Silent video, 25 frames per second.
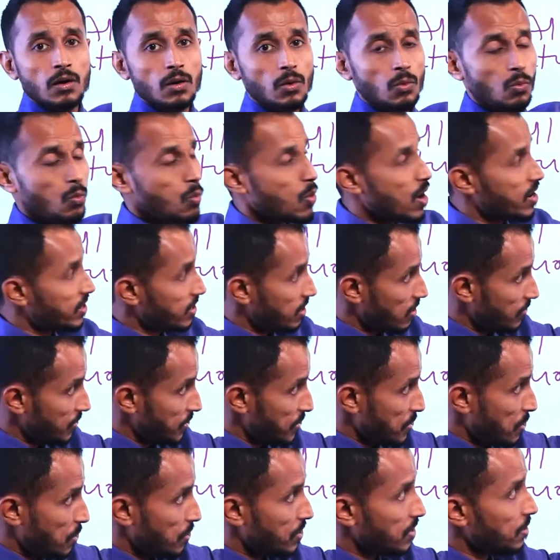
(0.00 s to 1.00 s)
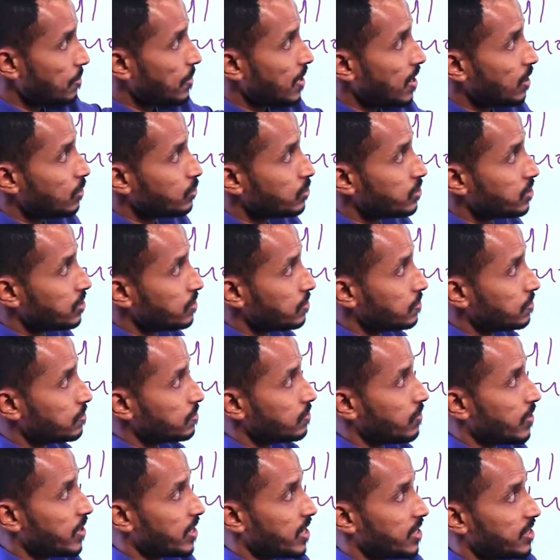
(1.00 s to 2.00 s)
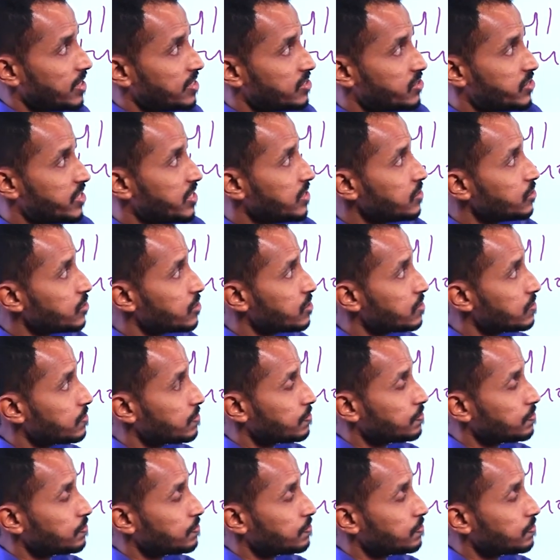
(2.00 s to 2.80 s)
What are we talking about? What are these things?